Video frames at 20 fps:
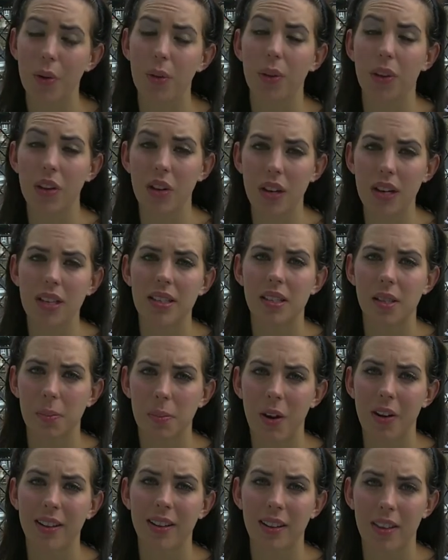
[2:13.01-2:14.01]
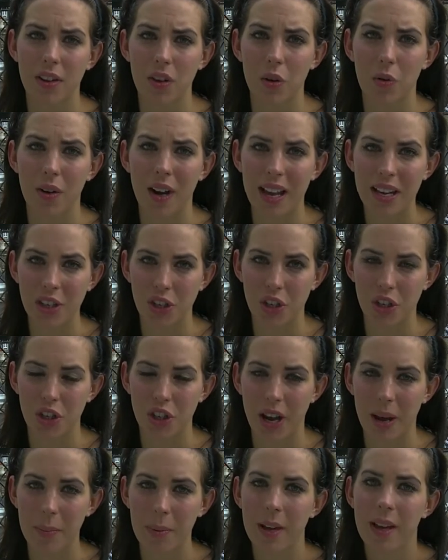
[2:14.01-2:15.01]
or that you need to strengthen your
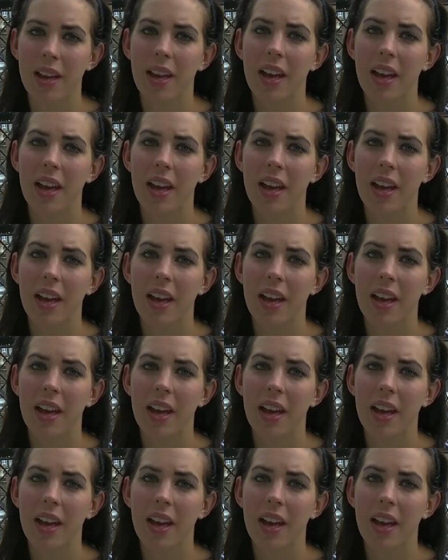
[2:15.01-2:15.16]
relationship,